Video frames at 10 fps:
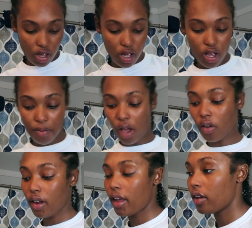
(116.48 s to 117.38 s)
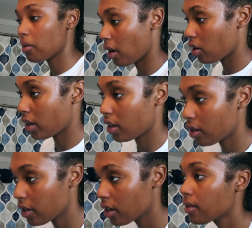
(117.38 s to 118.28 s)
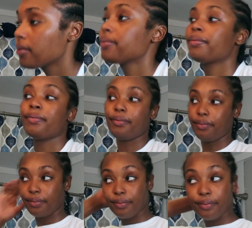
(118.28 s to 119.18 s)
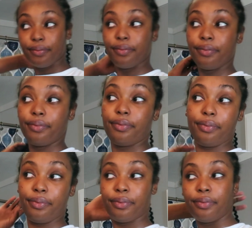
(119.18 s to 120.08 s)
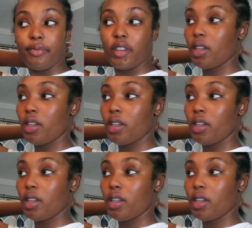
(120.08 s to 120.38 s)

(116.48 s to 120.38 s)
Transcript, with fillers: I'm not gonna get angry. I'm not gonna get angry.